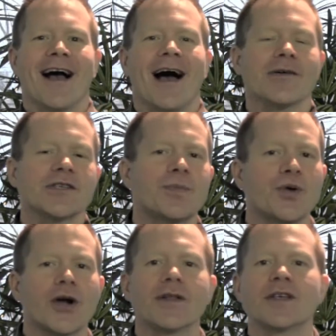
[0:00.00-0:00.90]
I was
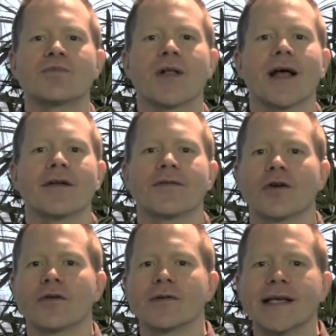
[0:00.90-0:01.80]
put on this planet
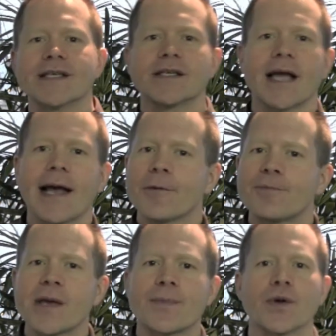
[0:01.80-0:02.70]
for a reason, to help
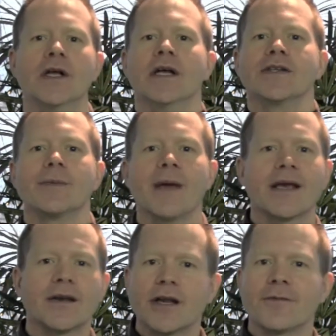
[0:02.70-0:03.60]
people, to make
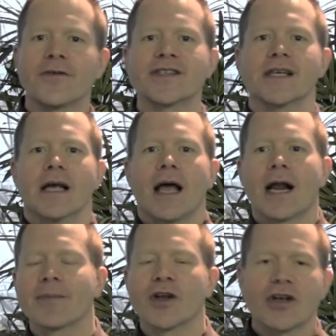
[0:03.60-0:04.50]
a difference, and
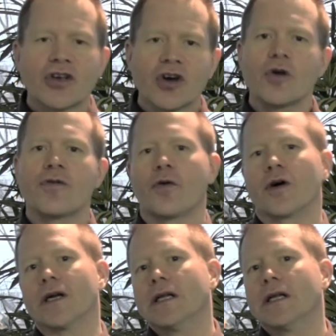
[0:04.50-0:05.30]
I'm going to go for it.